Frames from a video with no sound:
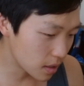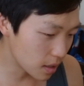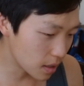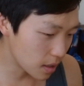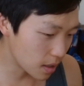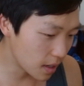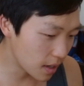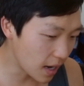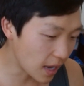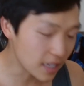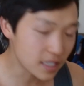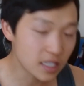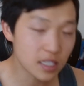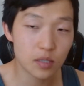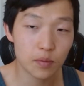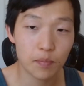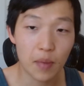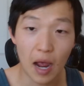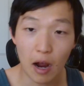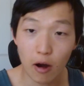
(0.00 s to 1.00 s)

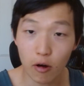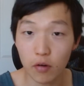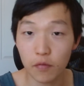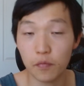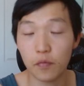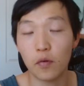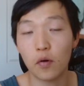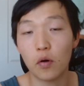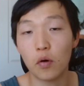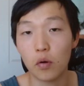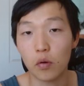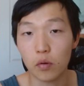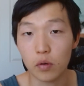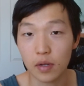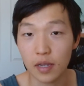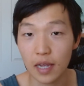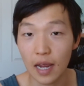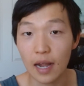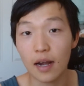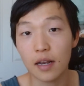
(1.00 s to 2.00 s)
less powerful
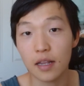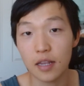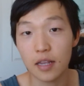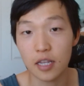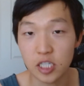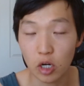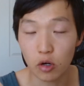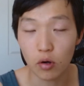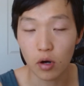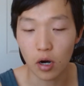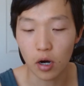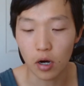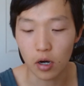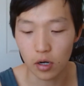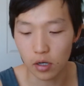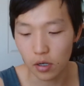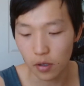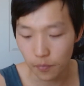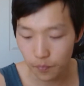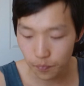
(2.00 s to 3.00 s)
get out of the jail
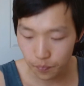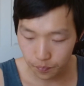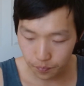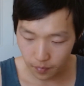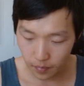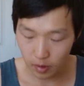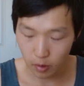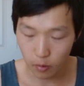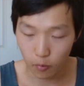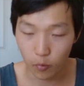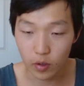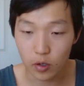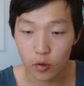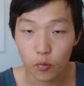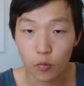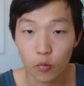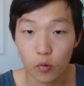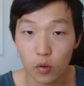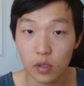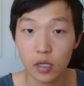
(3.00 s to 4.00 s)
card when
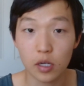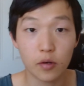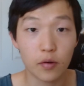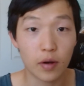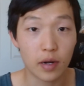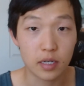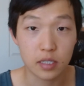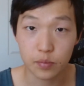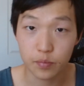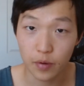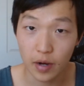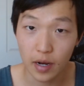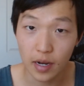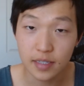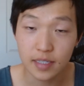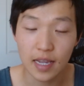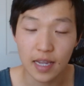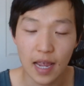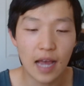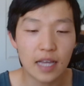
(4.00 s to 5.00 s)
you're rolling credit
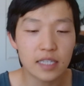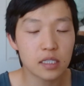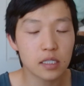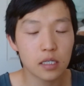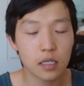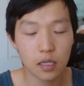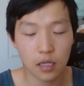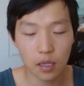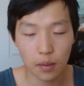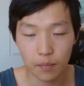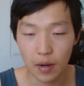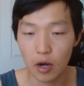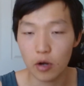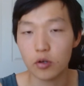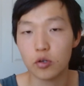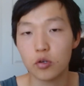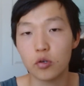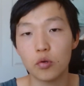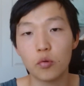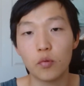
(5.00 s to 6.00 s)
spreads as
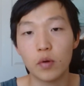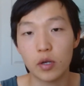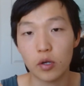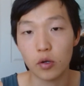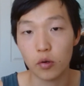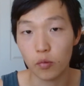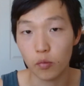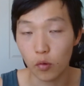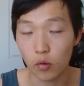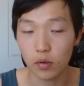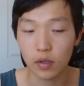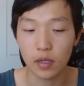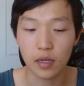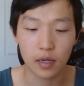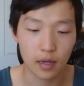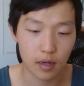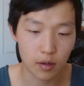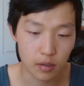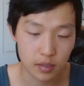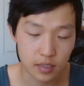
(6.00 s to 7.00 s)
compared to when you're
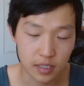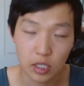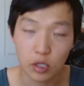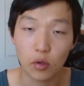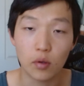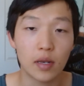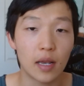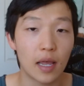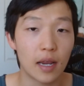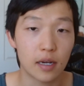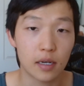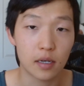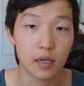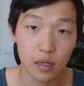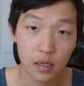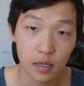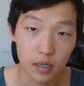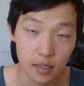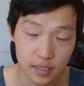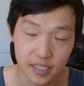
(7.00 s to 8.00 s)
rolling single-legged
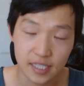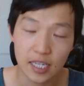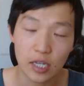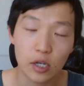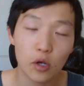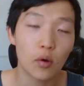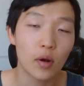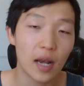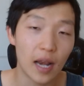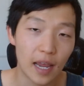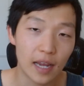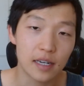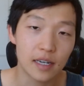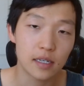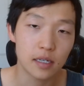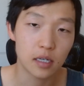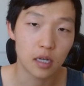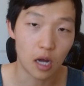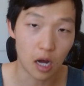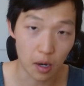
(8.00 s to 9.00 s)

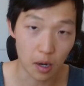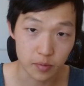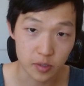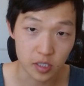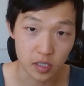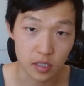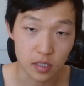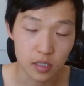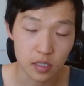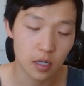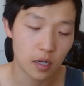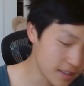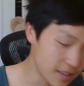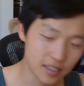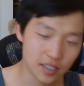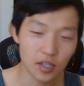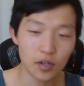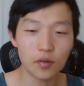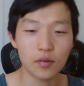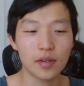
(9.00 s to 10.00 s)
options.
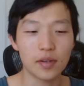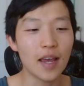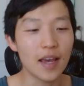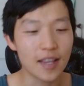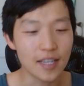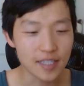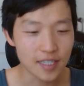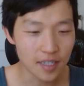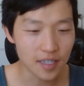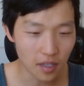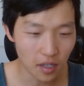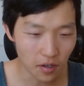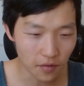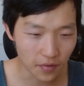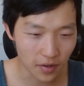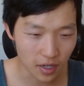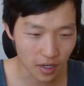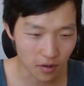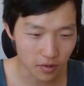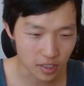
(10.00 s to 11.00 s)
So yeah, this is a long
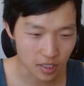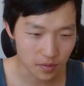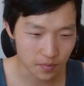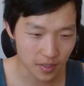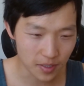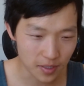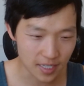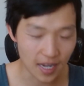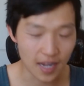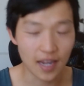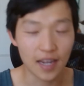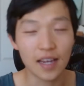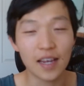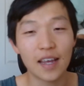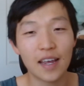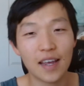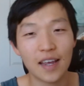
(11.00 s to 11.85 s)
video, just me saying